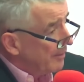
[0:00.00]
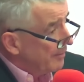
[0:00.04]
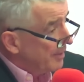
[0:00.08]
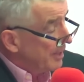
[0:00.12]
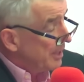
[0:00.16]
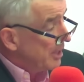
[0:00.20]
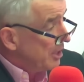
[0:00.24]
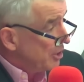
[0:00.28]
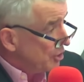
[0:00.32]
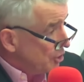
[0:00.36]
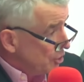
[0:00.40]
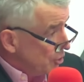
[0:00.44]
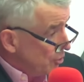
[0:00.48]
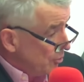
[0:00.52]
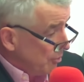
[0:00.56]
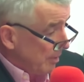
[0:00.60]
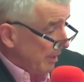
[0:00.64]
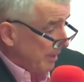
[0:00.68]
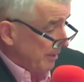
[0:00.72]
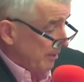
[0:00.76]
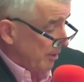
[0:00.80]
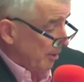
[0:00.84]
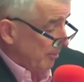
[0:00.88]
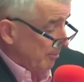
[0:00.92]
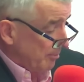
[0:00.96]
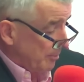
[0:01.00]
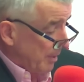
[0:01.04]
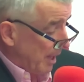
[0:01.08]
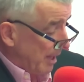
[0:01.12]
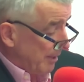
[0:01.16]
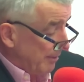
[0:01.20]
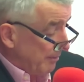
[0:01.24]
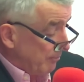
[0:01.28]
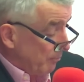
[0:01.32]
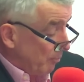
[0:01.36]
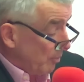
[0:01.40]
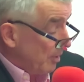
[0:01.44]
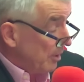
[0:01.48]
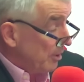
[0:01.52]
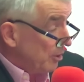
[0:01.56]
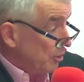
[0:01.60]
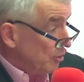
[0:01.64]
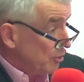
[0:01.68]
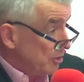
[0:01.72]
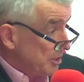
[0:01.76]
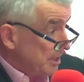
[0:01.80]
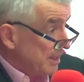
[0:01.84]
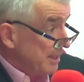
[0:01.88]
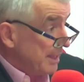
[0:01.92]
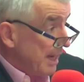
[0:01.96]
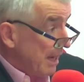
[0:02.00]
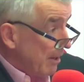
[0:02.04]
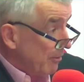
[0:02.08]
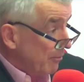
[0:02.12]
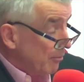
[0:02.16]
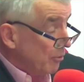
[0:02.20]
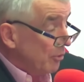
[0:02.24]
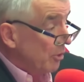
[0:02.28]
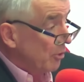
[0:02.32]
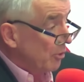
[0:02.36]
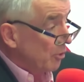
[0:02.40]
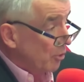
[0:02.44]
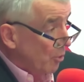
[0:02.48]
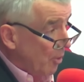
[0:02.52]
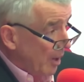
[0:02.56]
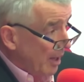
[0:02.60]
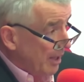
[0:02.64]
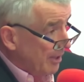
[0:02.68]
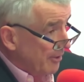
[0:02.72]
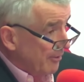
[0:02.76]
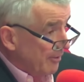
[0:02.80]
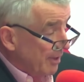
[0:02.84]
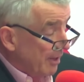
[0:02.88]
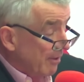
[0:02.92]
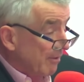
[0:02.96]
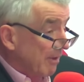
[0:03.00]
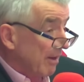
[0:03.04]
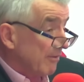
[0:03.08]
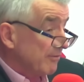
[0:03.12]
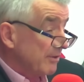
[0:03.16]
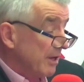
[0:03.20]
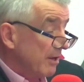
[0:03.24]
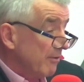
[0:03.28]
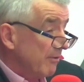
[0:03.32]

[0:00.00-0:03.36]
The issue that comes, and we're using now quieter aircraft.